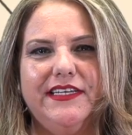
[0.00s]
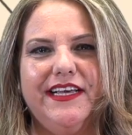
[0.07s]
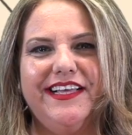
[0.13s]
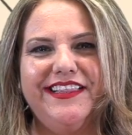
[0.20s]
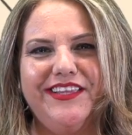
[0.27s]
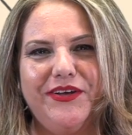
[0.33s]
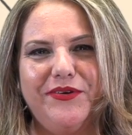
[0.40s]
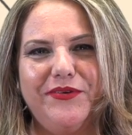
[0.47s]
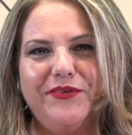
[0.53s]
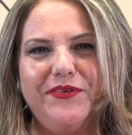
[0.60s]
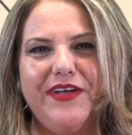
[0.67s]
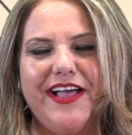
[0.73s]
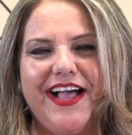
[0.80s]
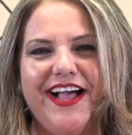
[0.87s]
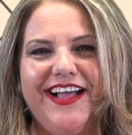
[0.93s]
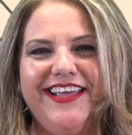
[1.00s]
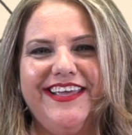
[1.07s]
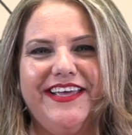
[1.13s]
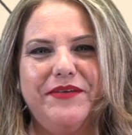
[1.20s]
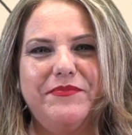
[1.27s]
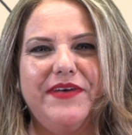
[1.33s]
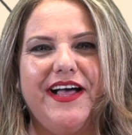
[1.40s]
Hello, I
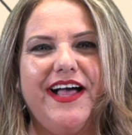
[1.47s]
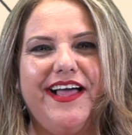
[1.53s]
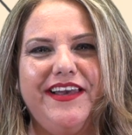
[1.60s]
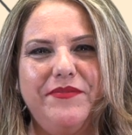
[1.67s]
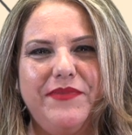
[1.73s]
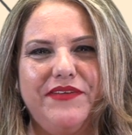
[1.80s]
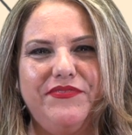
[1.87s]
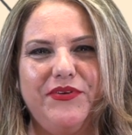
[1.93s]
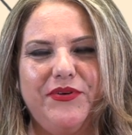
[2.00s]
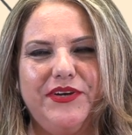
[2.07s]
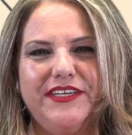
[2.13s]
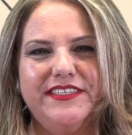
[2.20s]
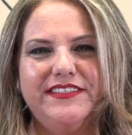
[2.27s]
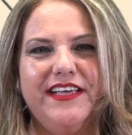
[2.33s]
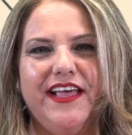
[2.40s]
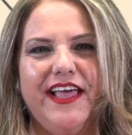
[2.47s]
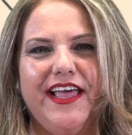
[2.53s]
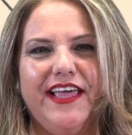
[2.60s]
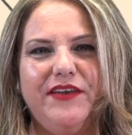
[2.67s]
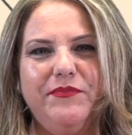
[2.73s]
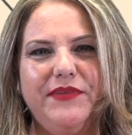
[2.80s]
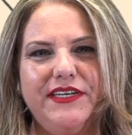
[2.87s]
am Alma Flores,
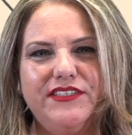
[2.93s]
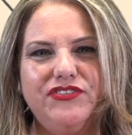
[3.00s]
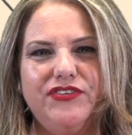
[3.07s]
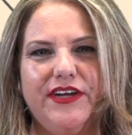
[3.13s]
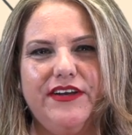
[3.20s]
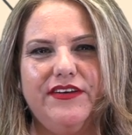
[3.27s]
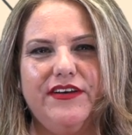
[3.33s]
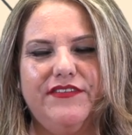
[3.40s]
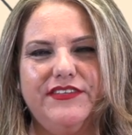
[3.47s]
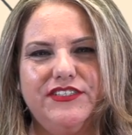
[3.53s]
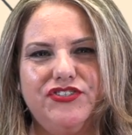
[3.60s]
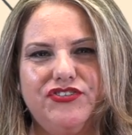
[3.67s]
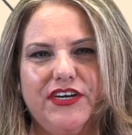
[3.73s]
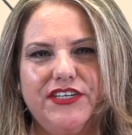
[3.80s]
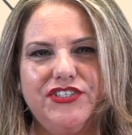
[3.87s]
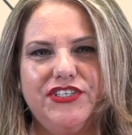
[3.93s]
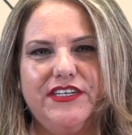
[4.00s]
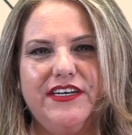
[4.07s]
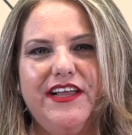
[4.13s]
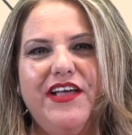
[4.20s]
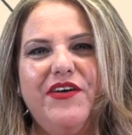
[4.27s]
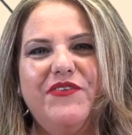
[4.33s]
Administrator of
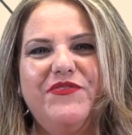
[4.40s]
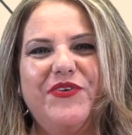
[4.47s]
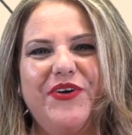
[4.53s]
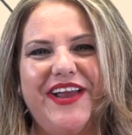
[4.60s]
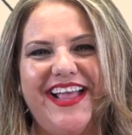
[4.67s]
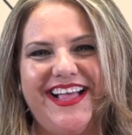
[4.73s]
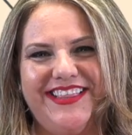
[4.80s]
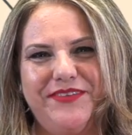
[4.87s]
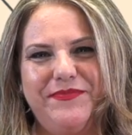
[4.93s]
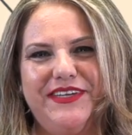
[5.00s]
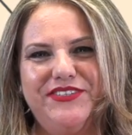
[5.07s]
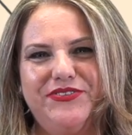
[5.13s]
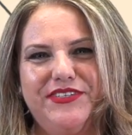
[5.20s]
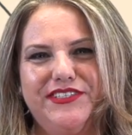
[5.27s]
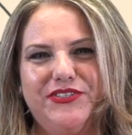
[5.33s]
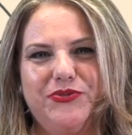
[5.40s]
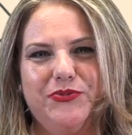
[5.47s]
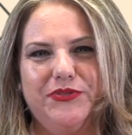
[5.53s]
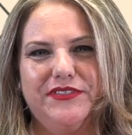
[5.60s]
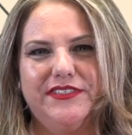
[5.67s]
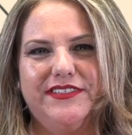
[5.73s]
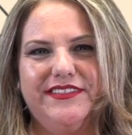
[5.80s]
Instruction for Elementary
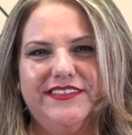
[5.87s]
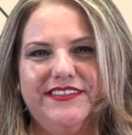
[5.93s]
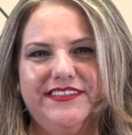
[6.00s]
Schools.